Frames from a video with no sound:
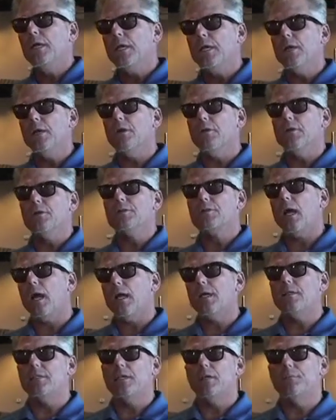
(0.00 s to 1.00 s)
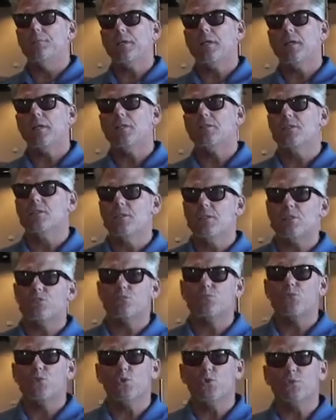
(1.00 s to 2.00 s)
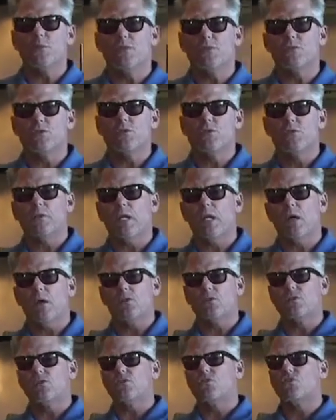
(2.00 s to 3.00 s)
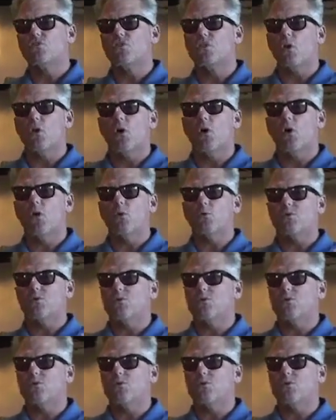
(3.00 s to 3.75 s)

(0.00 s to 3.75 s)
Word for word: here as I did because this room has turned out so,